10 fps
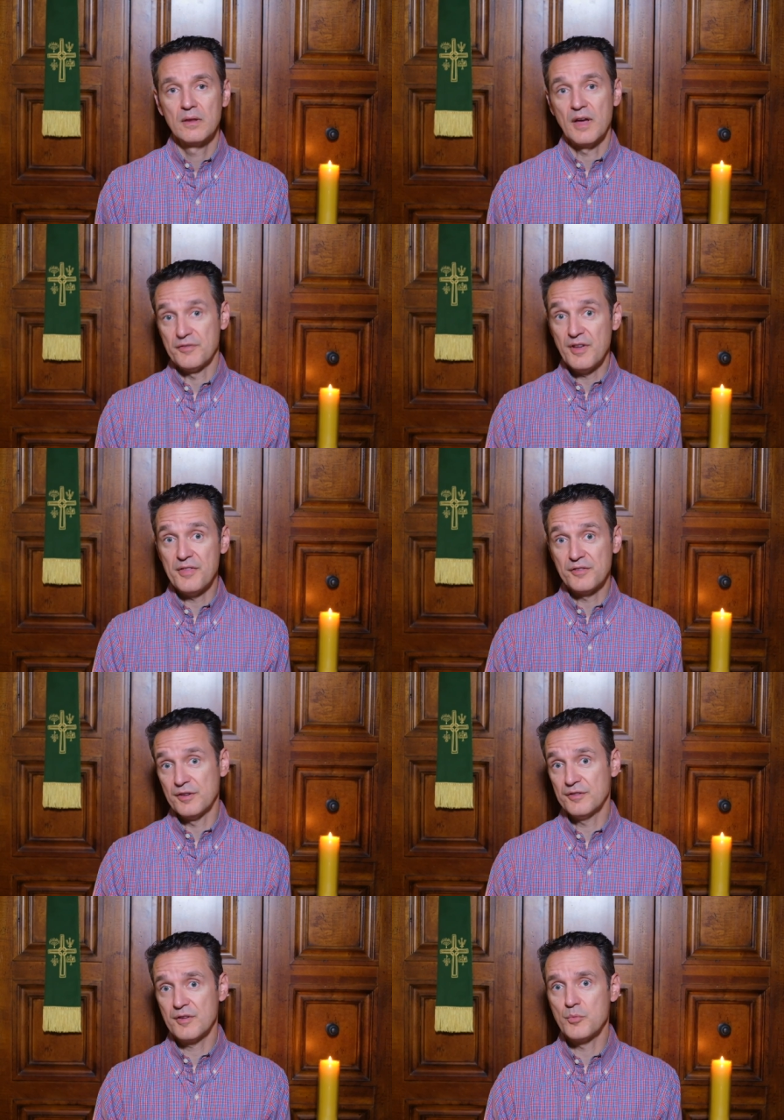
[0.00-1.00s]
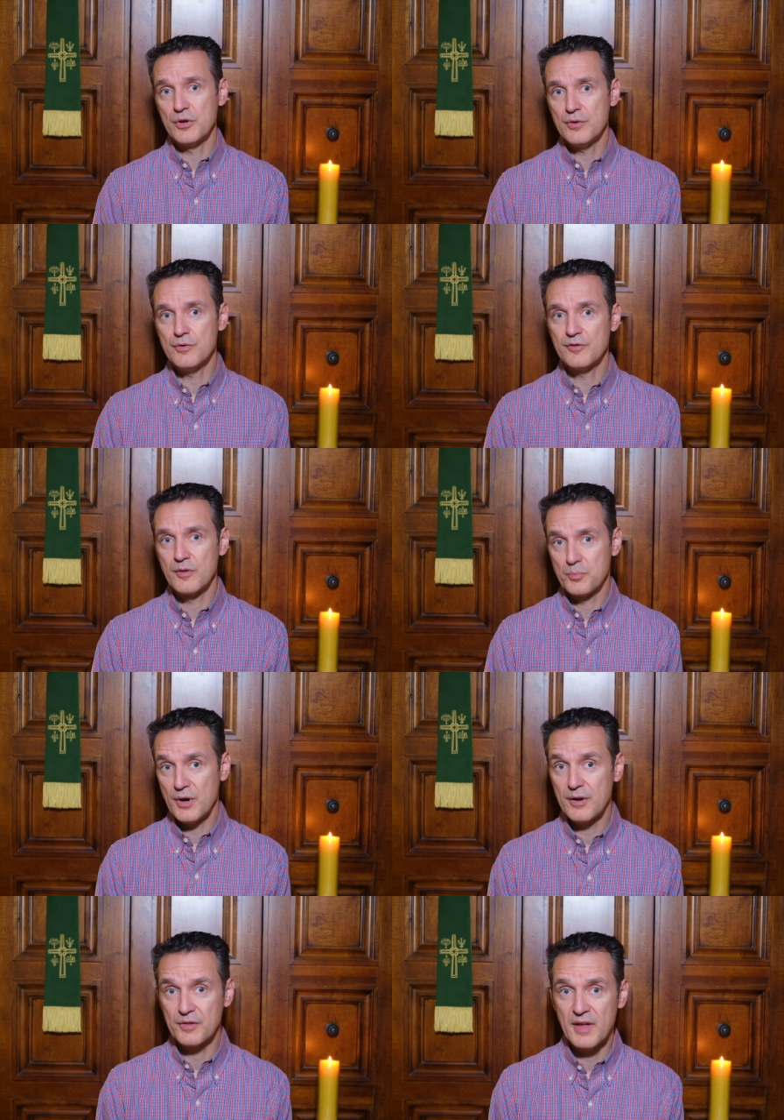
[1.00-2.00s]
I say this as someone whose
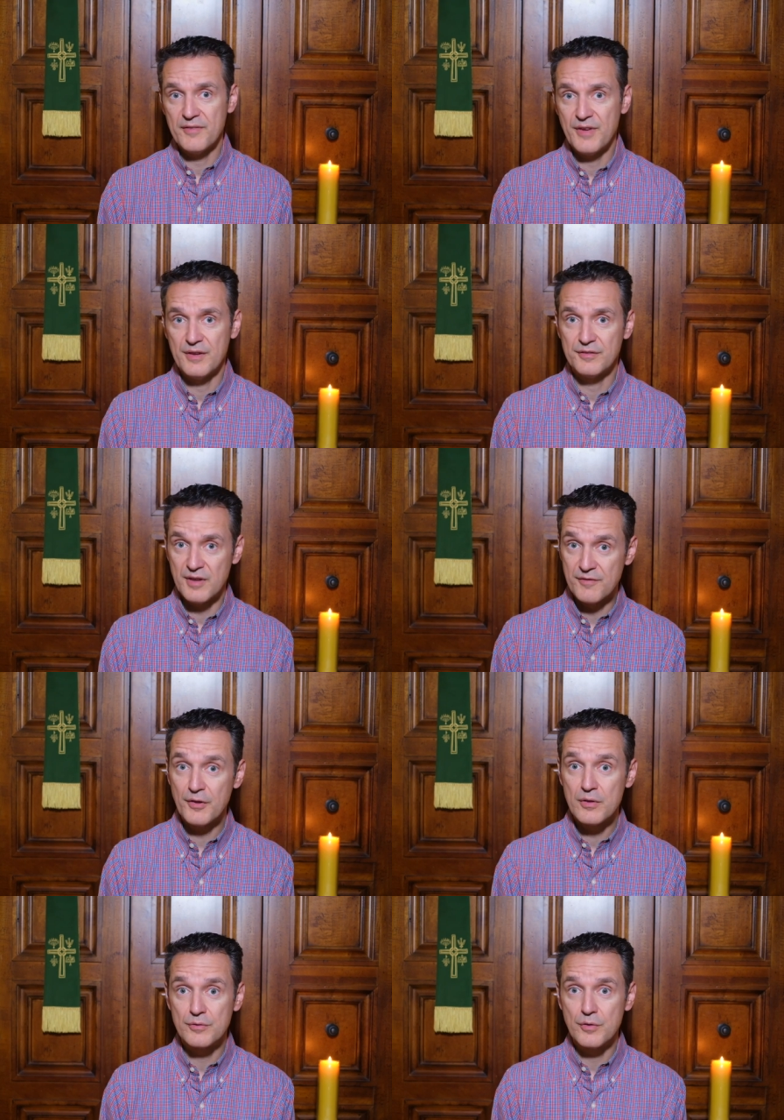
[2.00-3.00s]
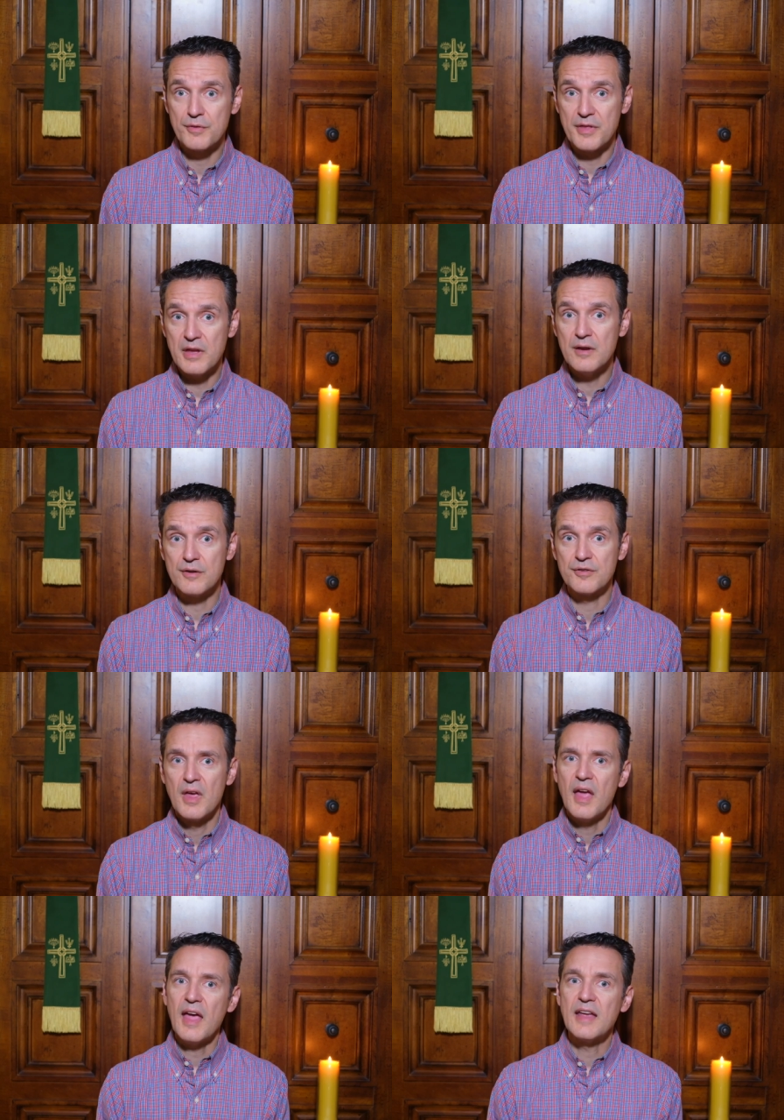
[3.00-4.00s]
prayer life has evolved over the years
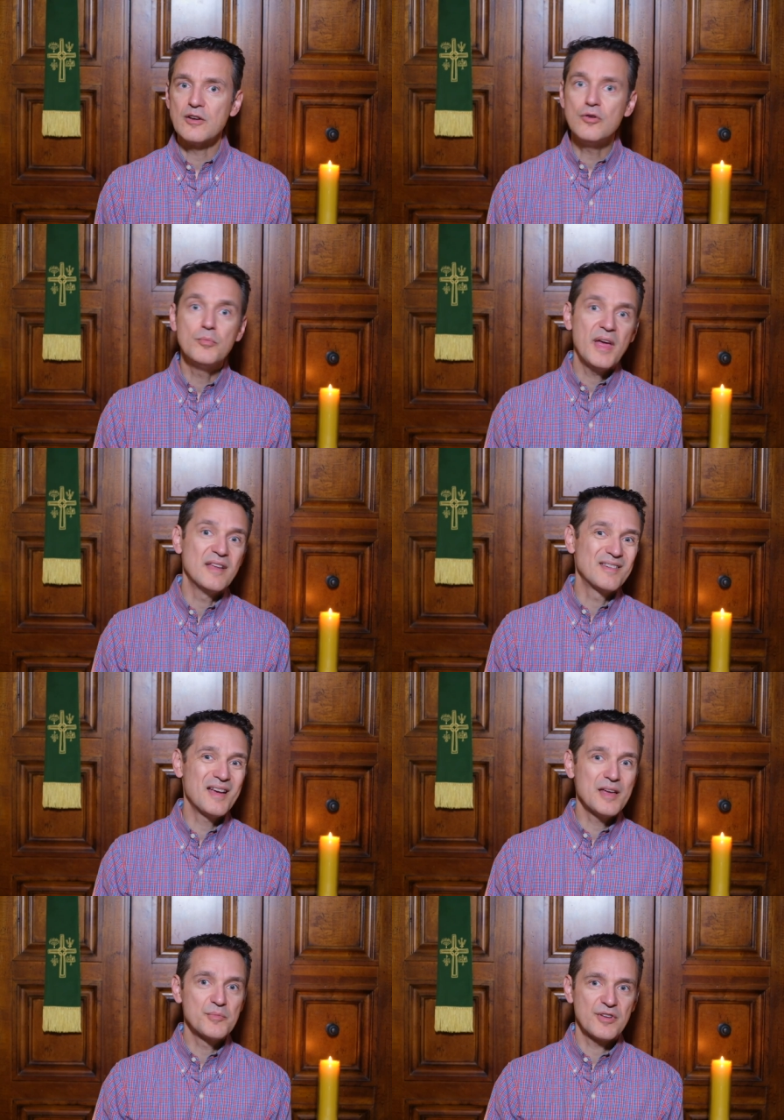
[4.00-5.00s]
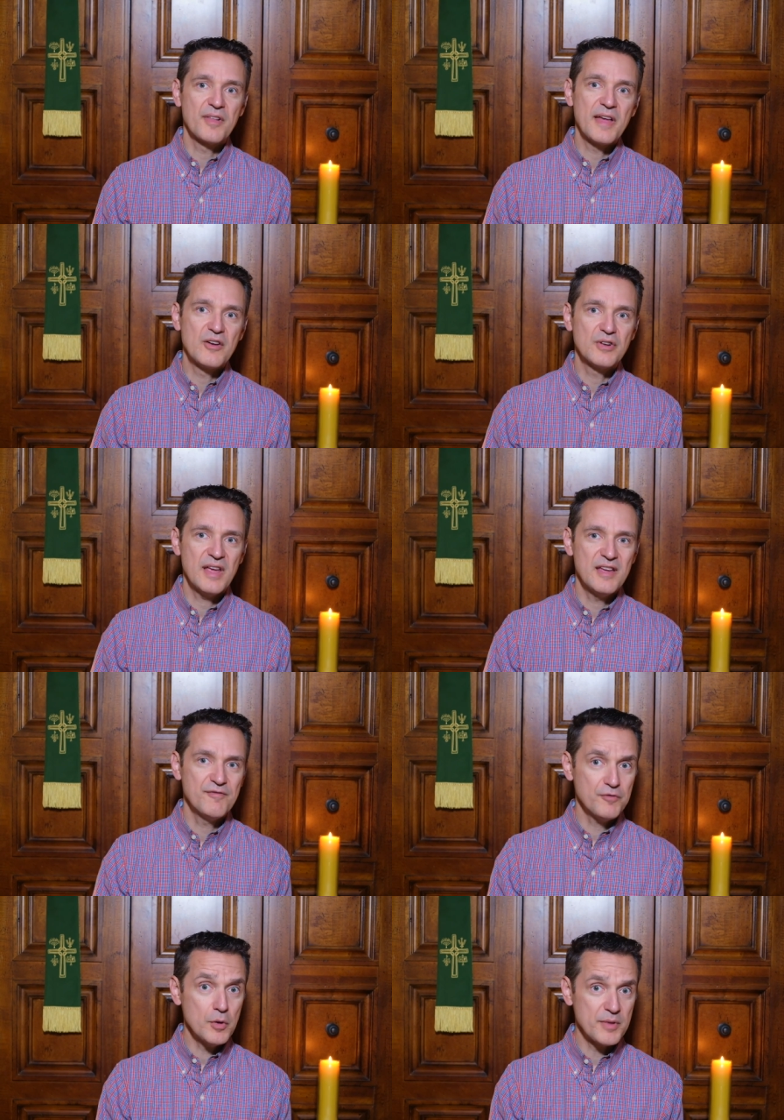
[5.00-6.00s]
and whom at times allowed a
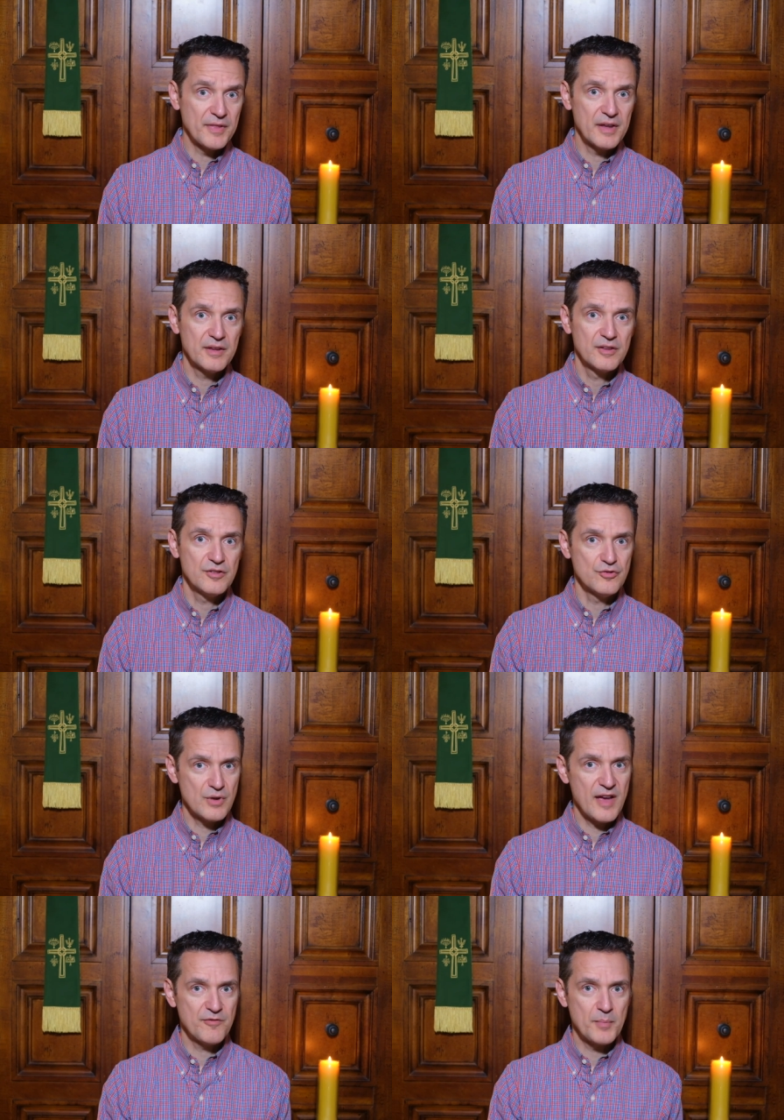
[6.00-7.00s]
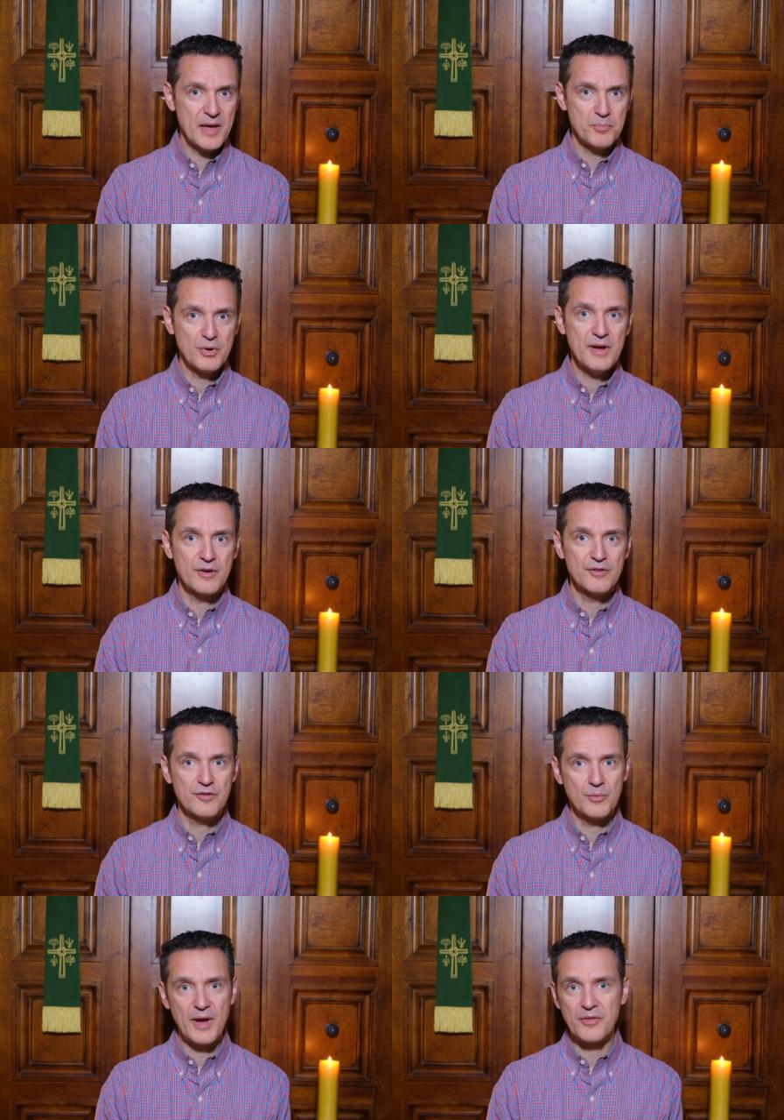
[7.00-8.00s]
formula to drive my
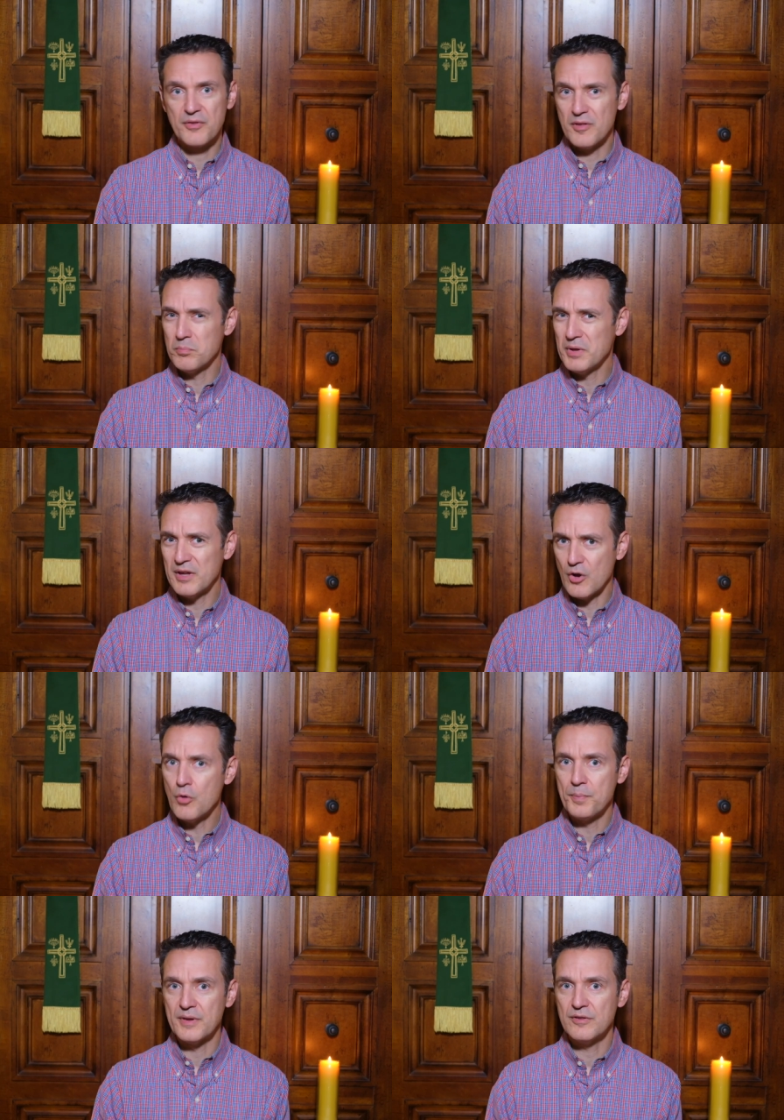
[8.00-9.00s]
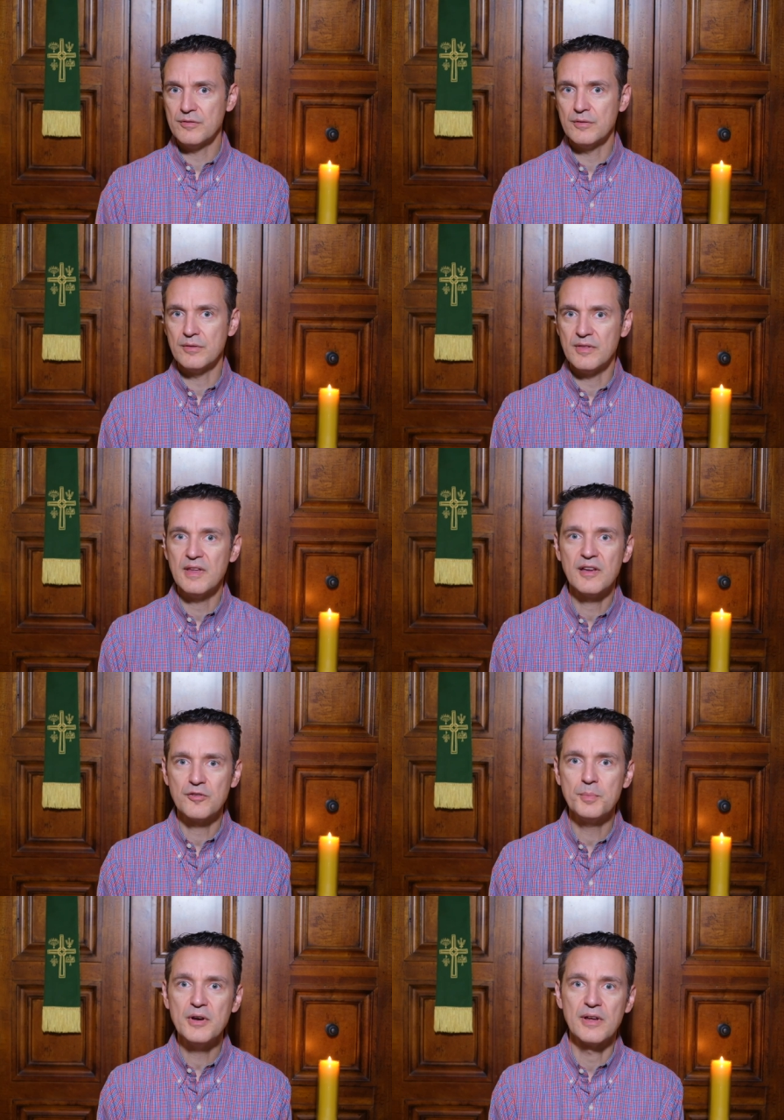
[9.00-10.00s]
prayers rather than being open to the
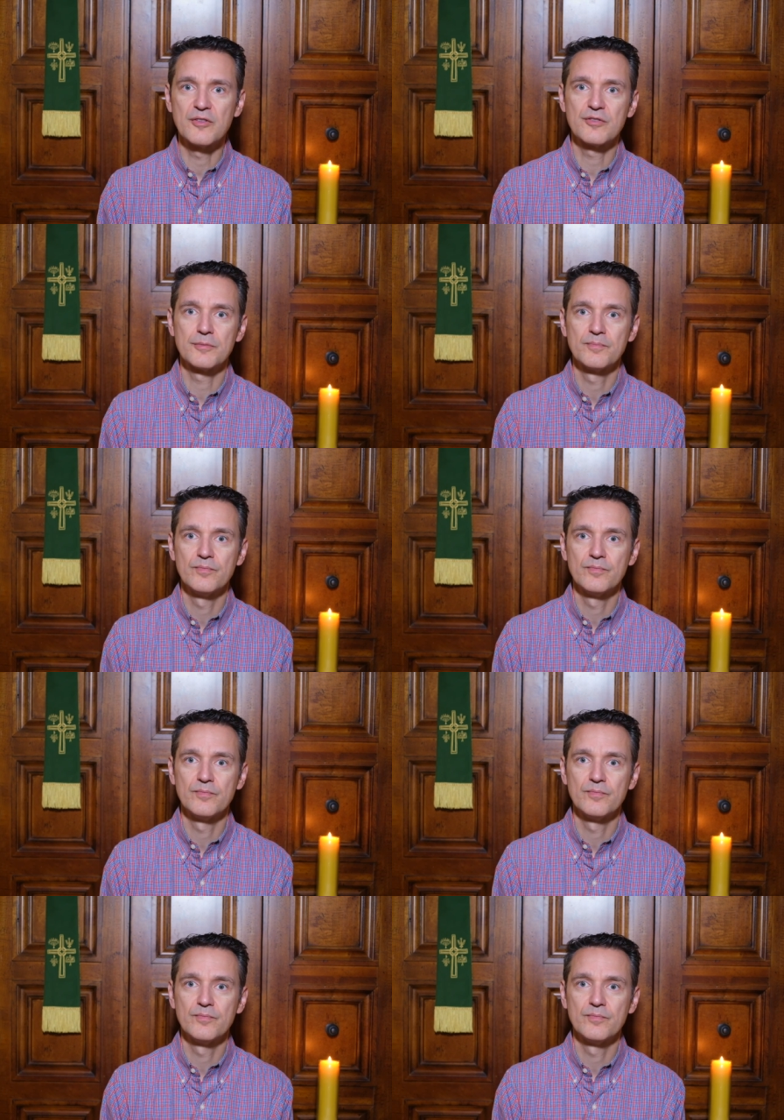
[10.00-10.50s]
experience.